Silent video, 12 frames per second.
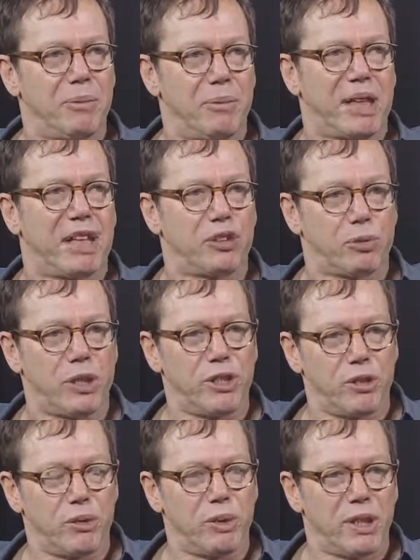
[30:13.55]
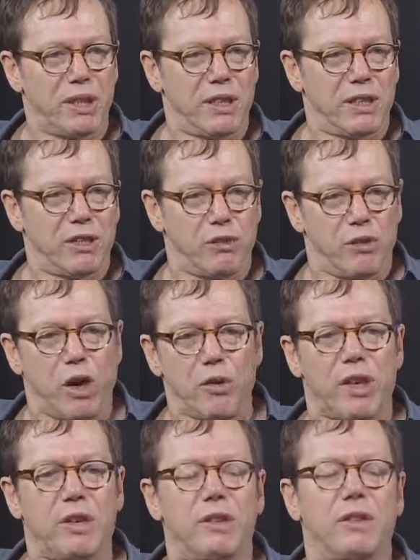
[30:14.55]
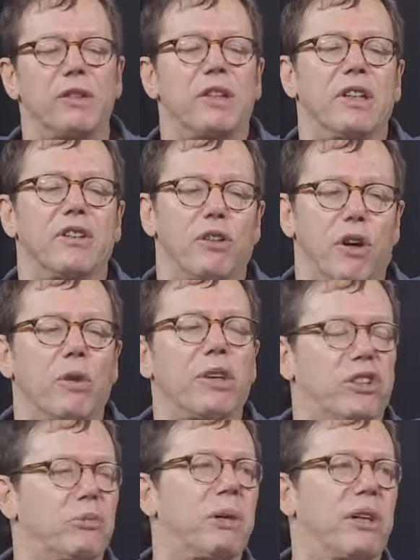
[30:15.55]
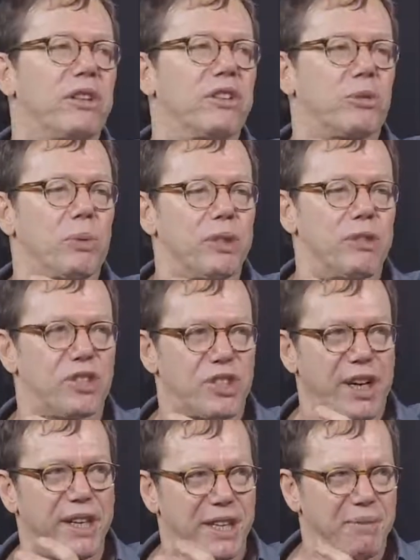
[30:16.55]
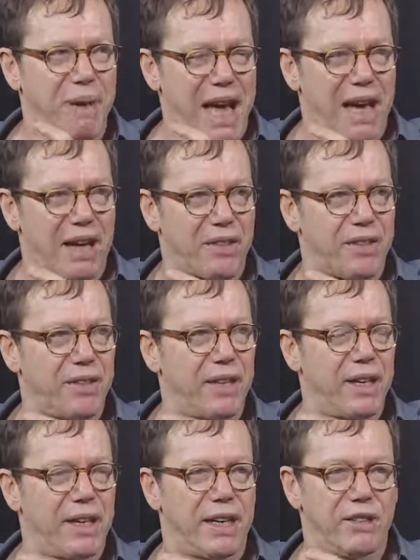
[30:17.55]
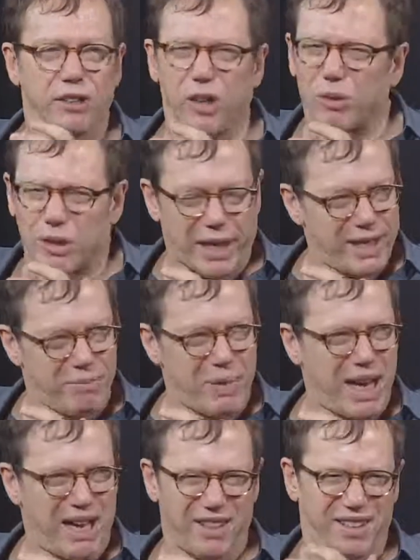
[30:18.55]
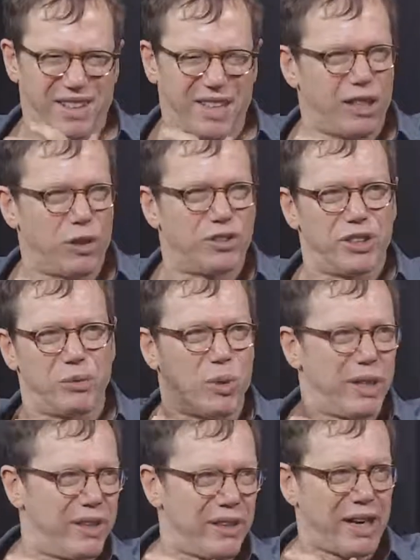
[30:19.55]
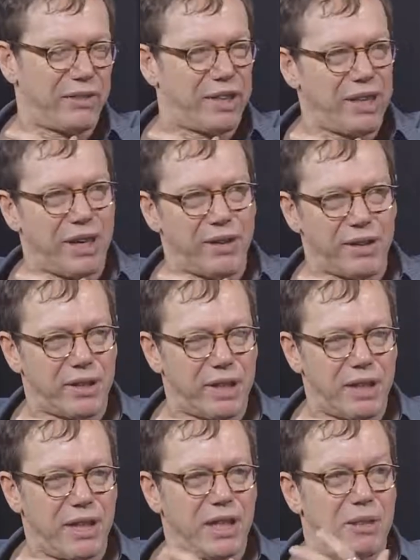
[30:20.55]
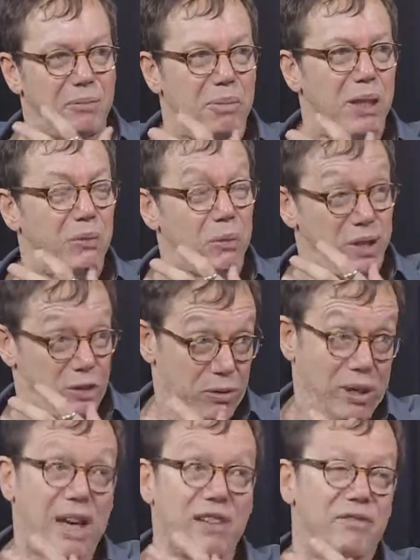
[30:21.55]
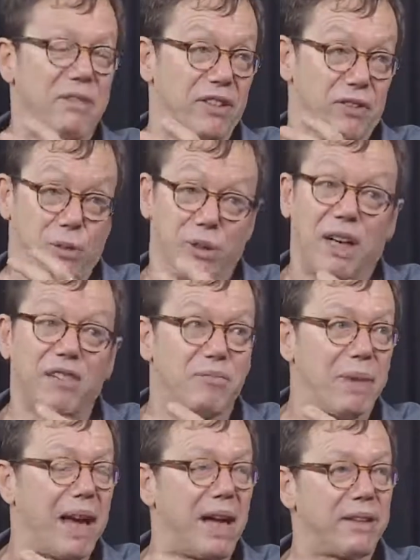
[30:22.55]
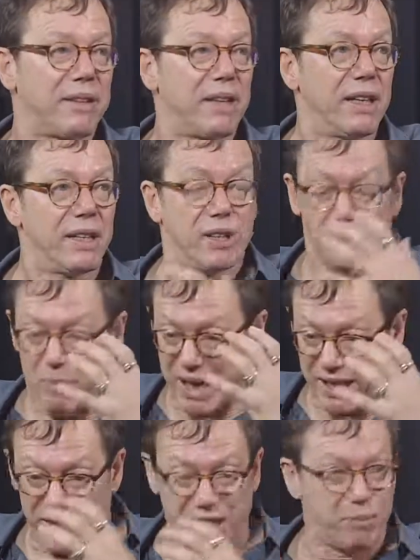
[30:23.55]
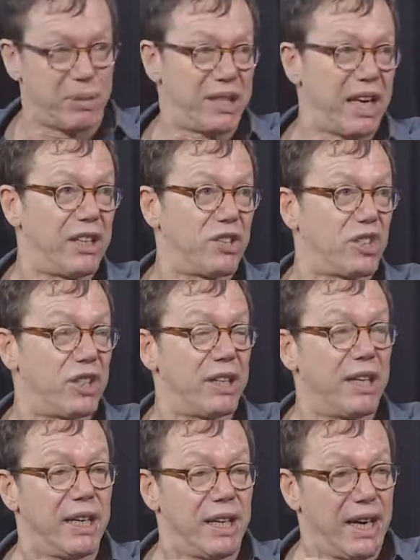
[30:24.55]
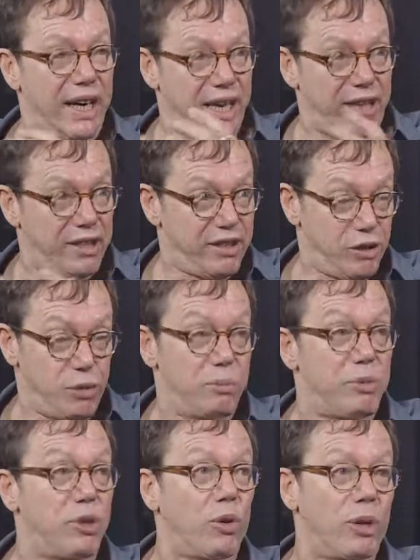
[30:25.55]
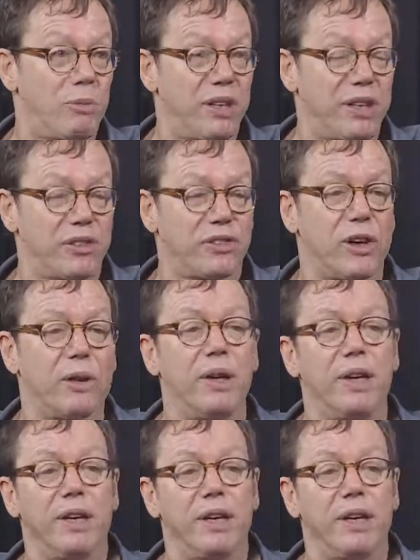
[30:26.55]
because when you know that in your own experience, when you're studying math and you don't like math, it goes in one ear out the other. But if you love math, you're paying deep attention and you absorb things. So